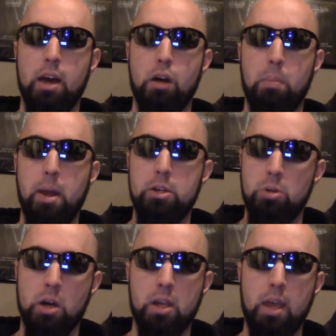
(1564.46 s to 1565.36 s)
out our
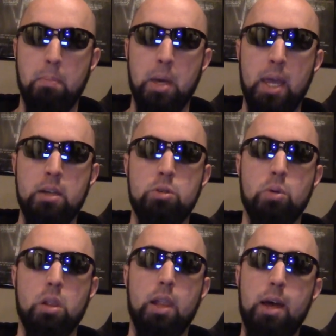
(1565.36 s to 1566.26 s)
Patreon campaign
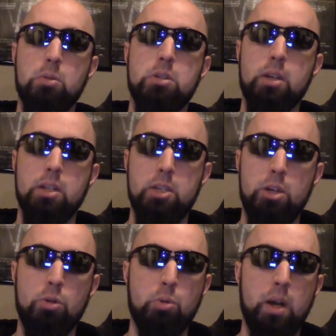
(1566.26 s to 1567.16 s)
to allow us to
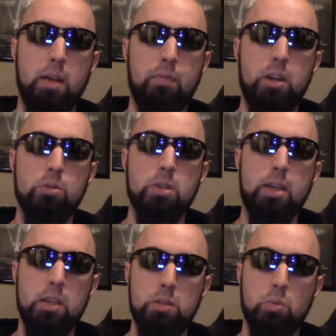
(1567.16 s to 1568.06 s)
continue creating videos
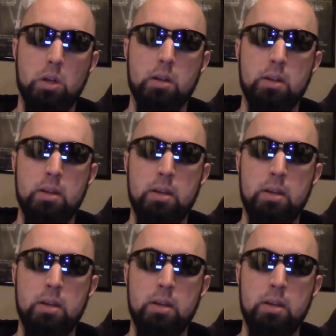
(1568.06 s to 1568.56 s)
like this one.